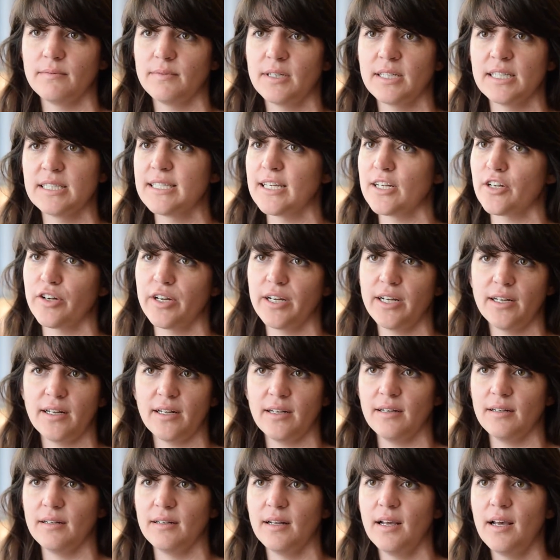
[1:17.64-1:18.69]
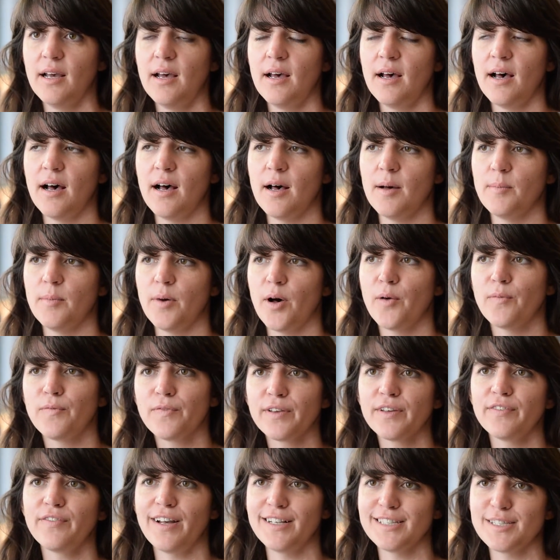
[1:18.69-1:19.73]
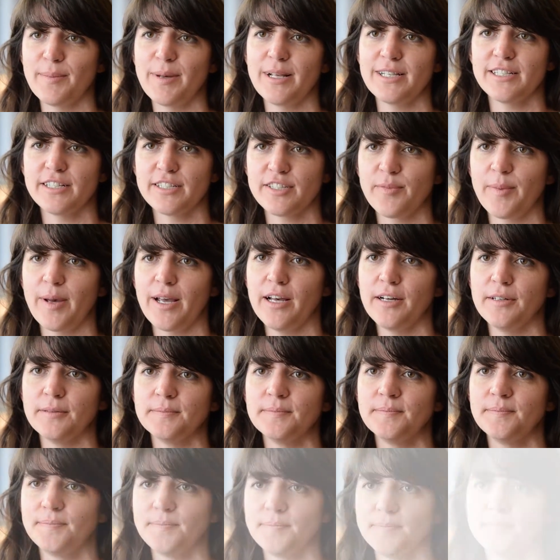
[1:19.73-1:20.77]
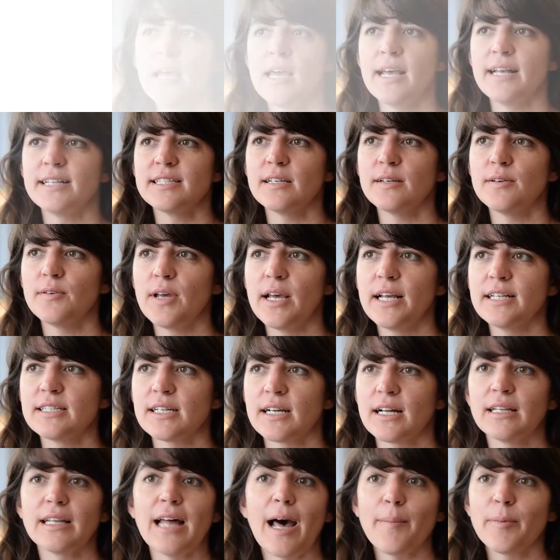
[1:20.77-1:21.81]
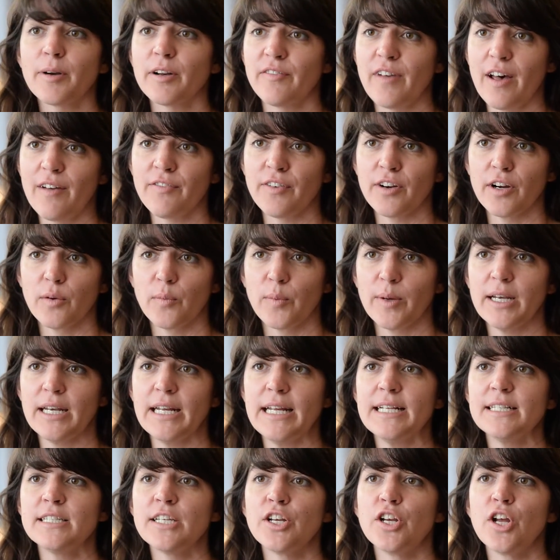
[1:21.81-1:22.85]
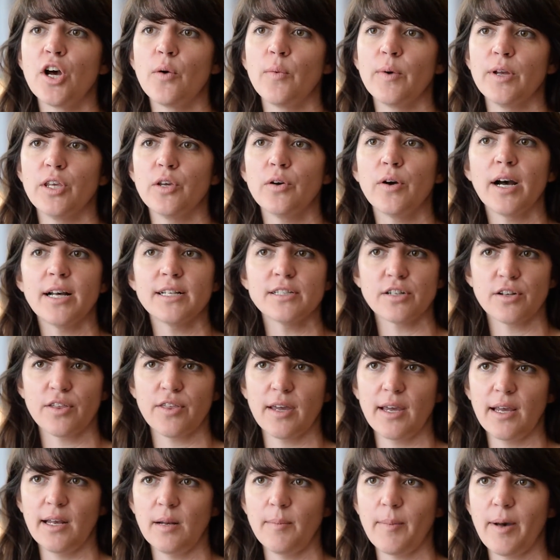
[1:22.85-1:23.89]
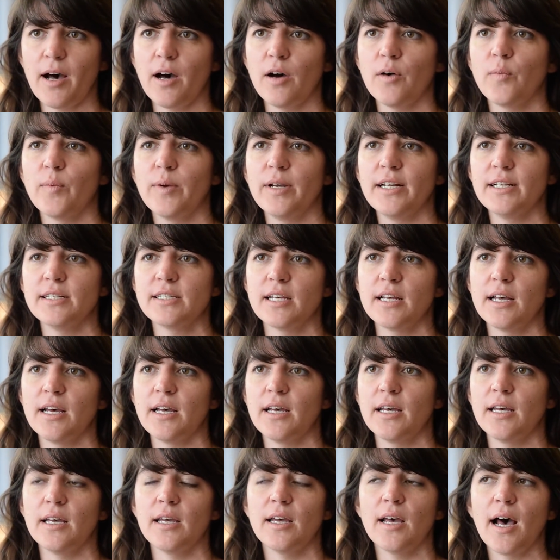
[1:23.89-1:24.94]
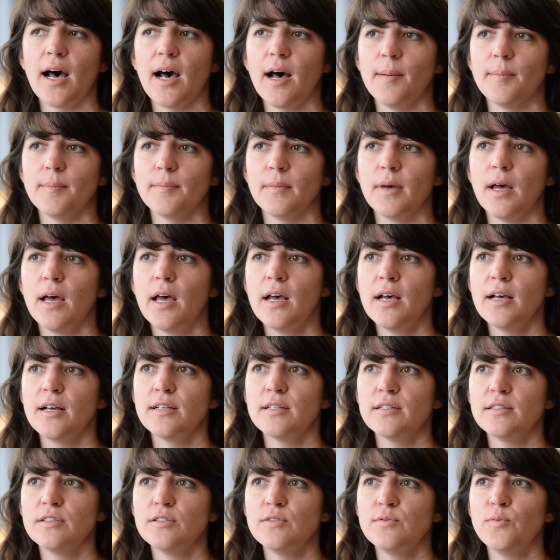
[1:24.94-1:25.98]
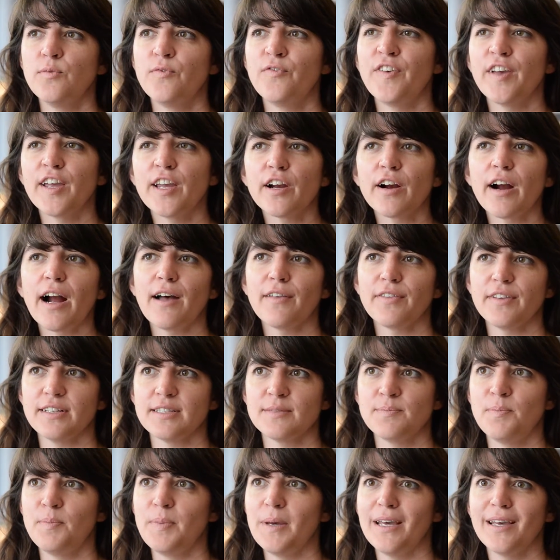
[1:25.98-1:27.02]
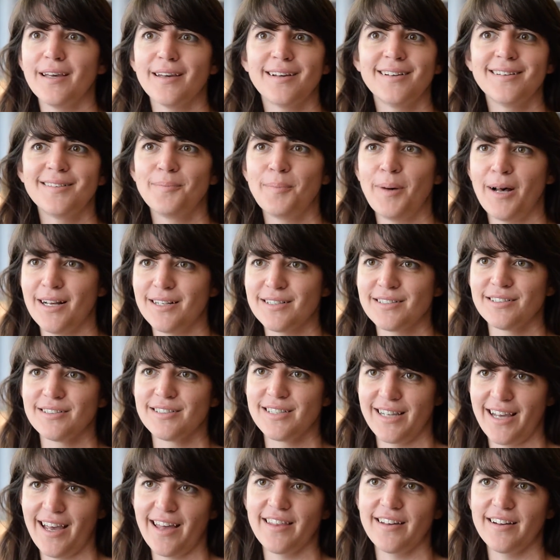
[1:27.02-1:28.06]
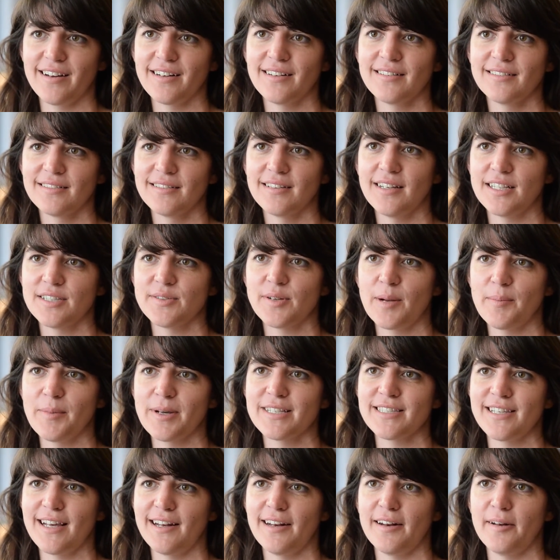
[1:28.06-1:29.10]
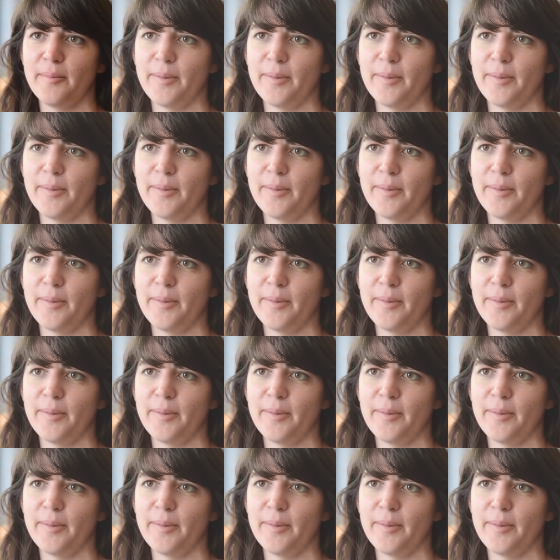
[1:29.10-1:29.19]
considering and um, hopefully find some answers of my own. It's a, it's a collaborative effort. We need to know what you guys are thinking about. We need to um, figure out this big puzzle together. That's what I'm excited